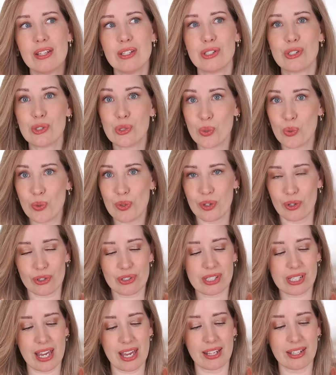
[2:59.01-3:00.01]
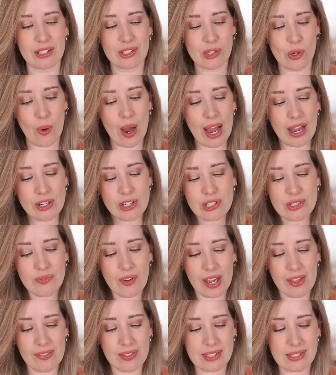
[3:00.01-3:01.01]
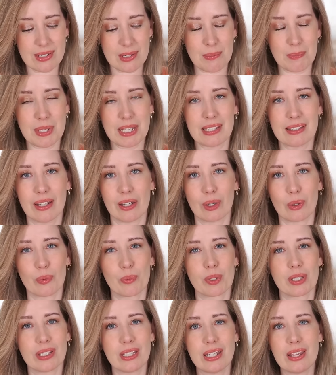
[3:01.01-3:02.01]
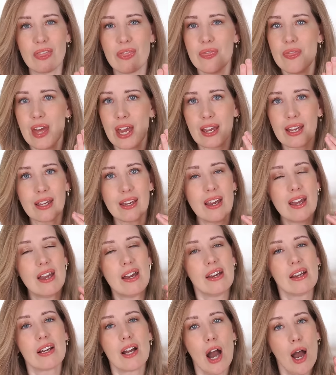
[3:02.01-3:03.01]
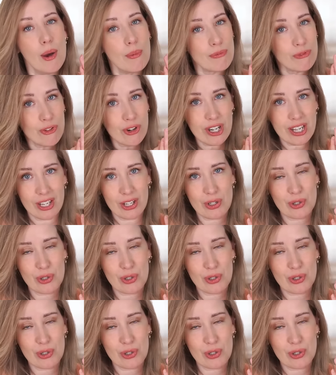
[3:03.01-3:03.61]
soothe your skin. So I just find this to be like a really thick, comforting